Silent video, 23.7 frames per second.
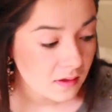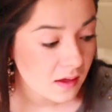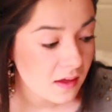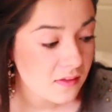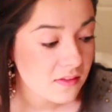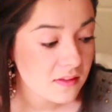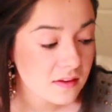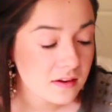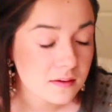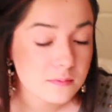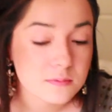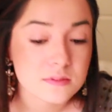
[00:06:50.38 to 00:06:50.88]
And
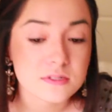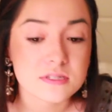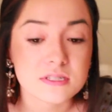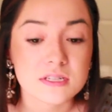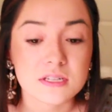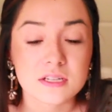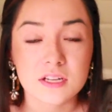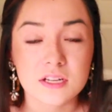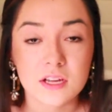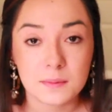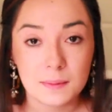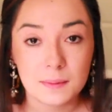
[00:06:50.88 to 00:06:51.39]
then I'm just
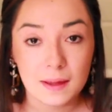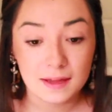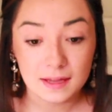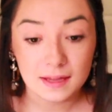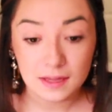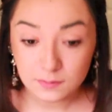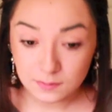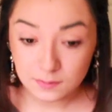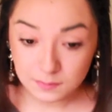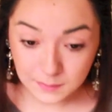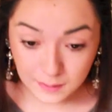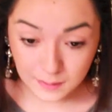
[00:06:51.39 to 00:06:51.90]
going to go back
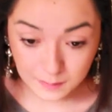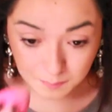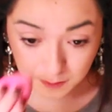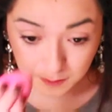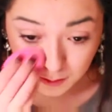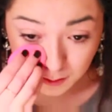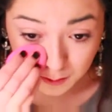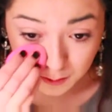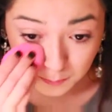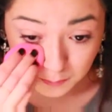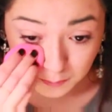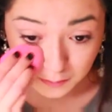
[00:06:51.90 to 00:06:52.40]
in with my
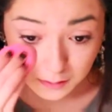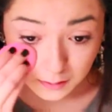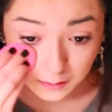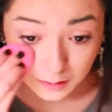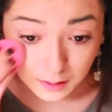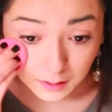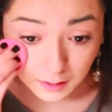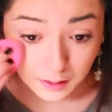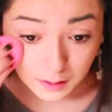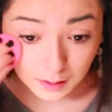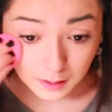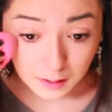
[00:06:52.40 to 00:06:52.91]
beauty
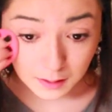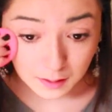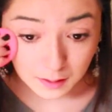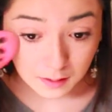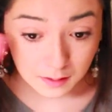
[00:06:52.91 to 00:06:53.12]
blender